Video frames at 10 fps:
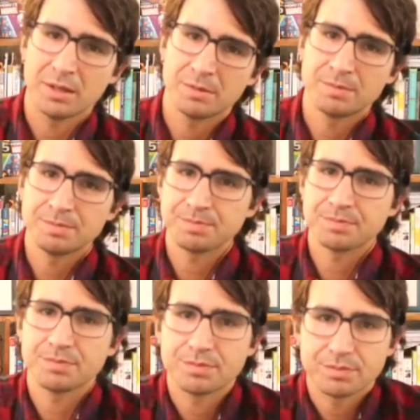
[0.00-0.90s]

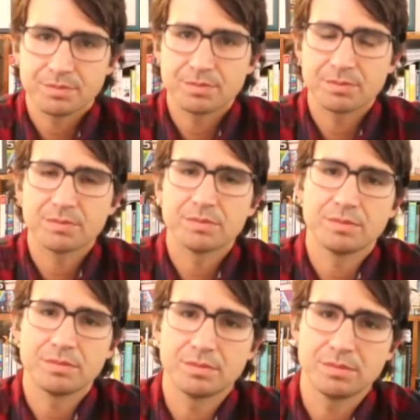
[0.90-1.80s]

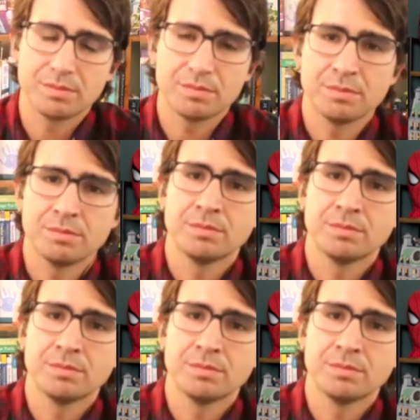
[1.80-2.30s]
This person isn't speaking.